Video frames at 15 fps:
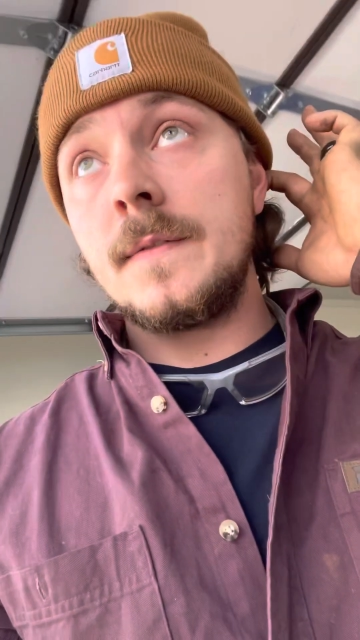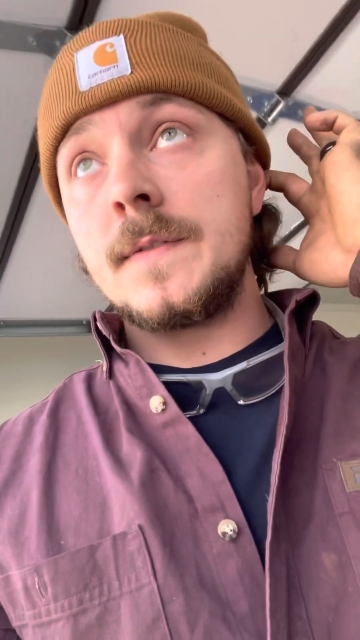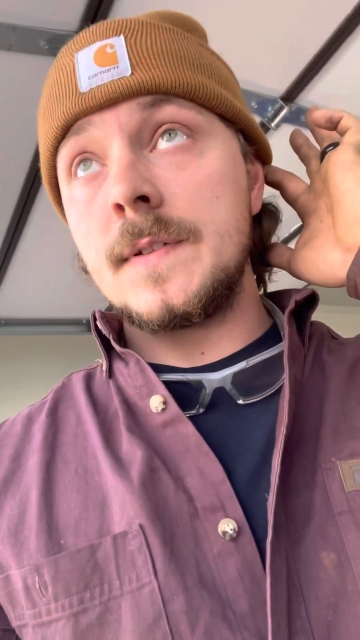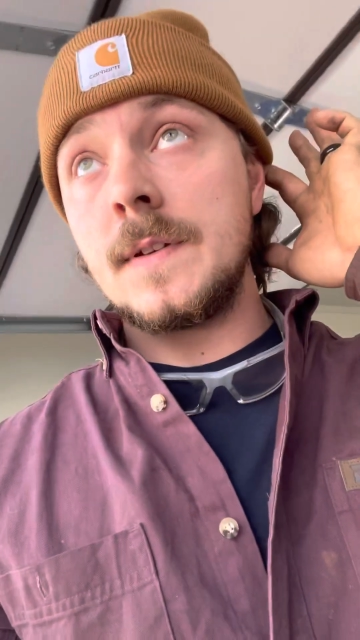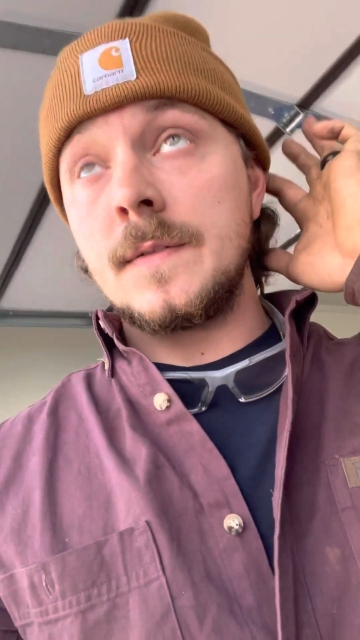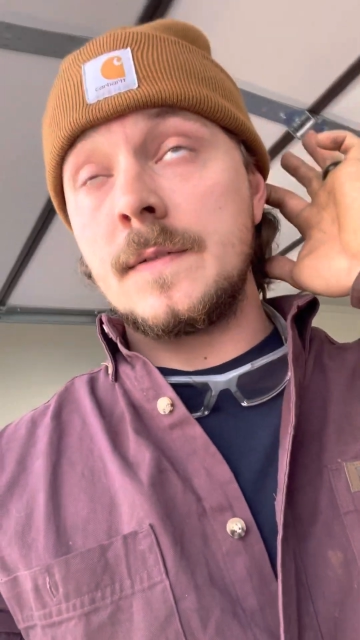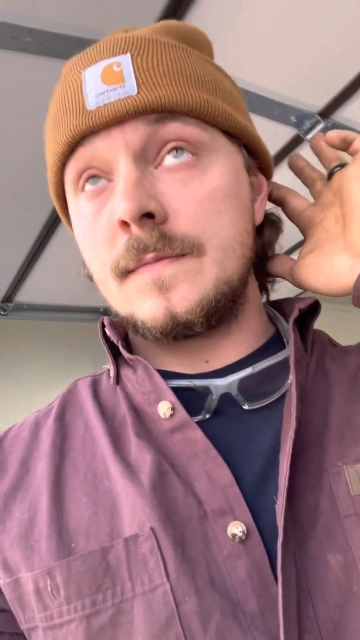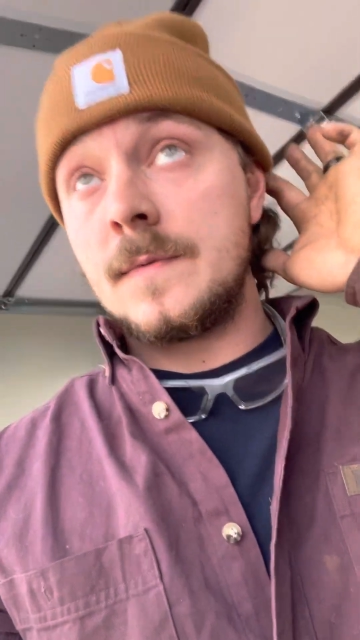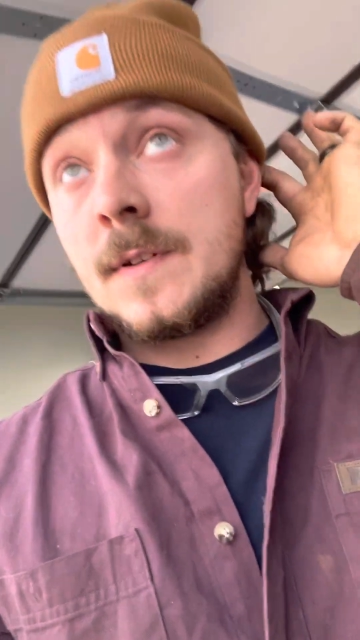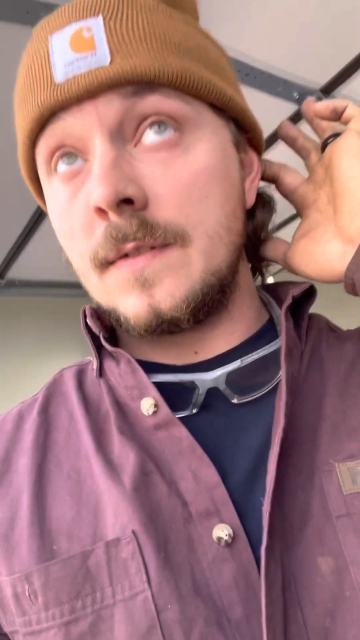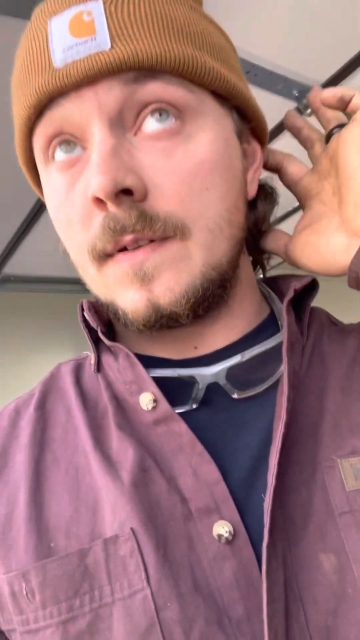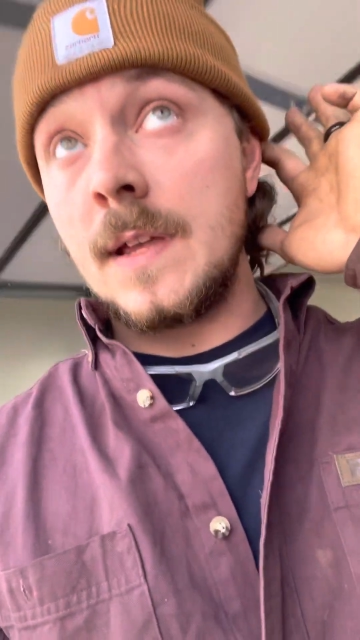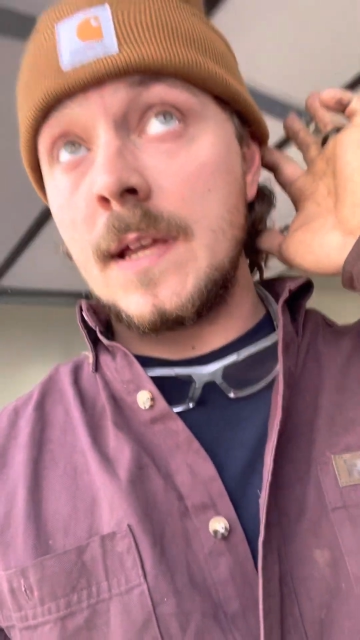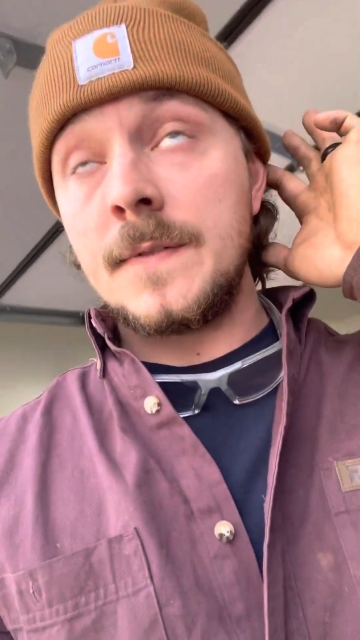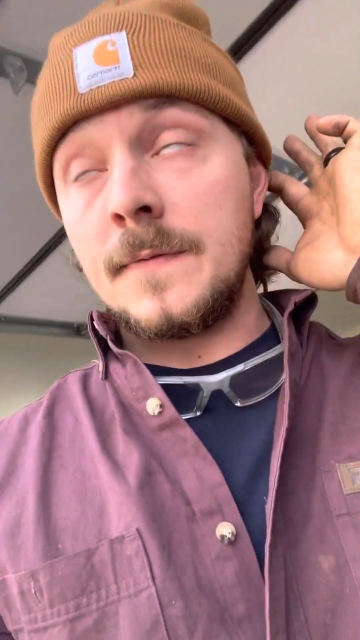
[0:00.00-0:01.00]
so 2
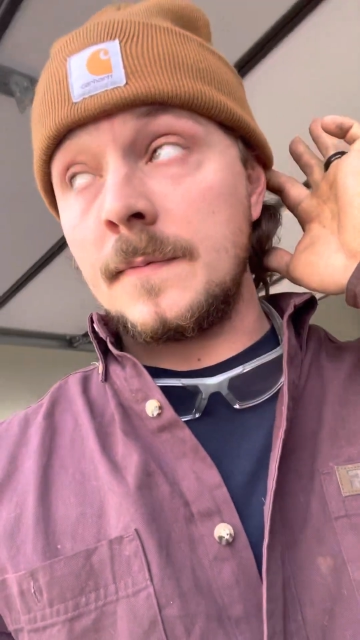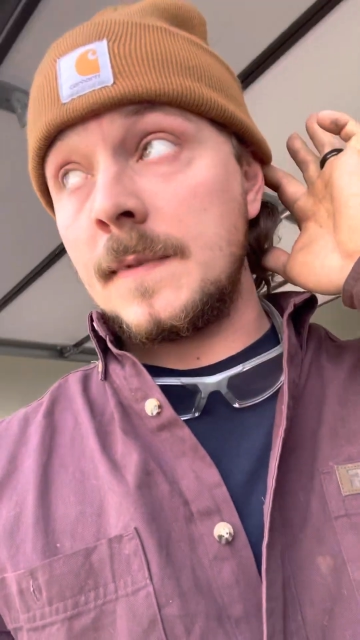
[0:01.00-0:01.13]
days from